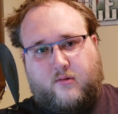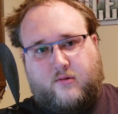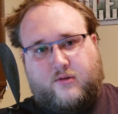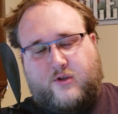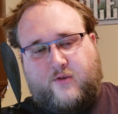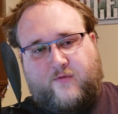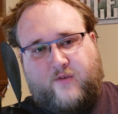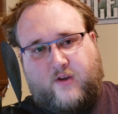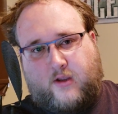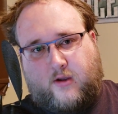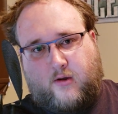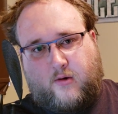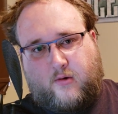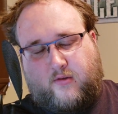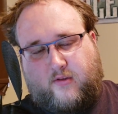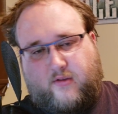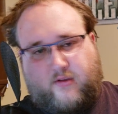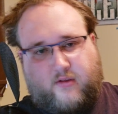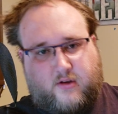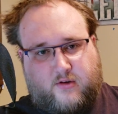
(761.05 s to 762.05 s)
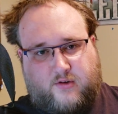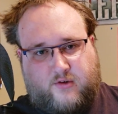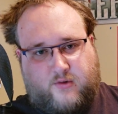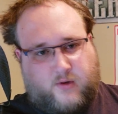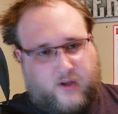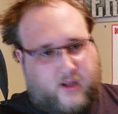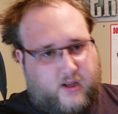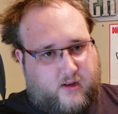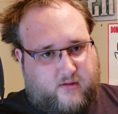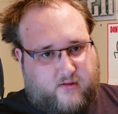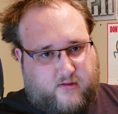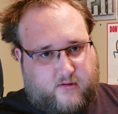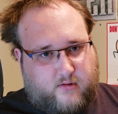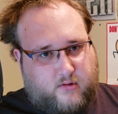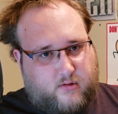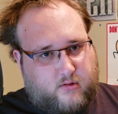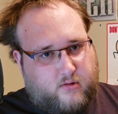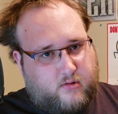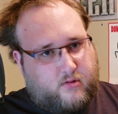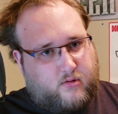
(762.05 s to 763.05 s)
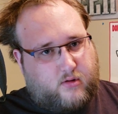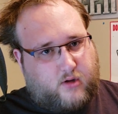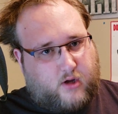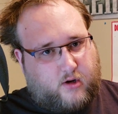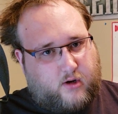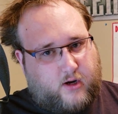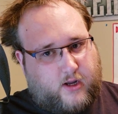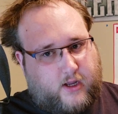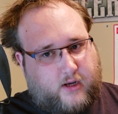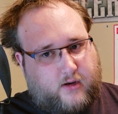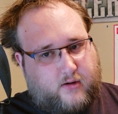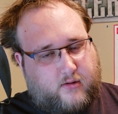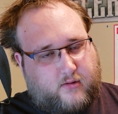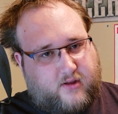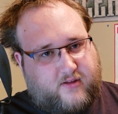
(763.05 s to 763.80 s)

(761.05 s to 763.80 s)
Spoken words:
2 videos in 2 days. All right.